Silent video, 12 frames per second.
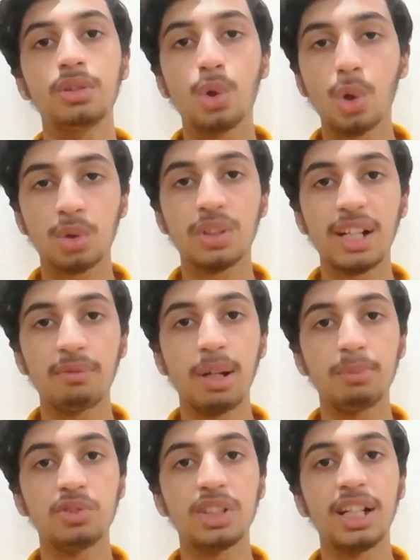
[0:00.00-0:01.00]
go to that
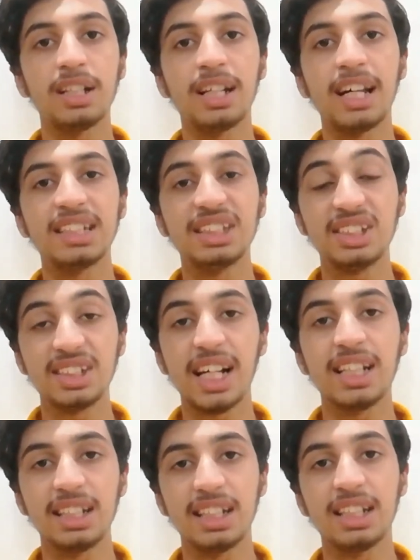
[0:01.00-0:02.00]
website and
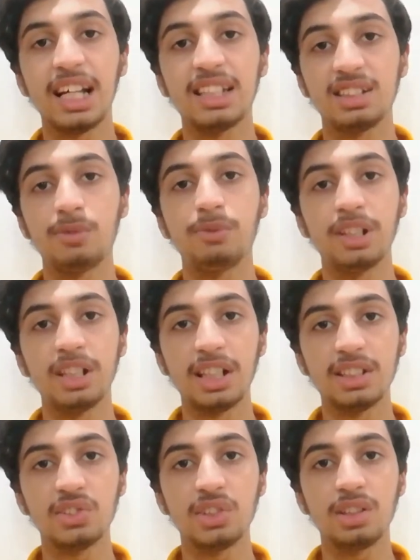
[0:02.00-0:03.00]
sign in as a
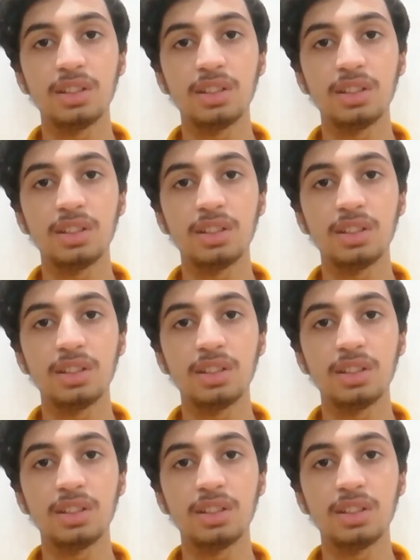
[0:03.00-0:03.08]
freelancer.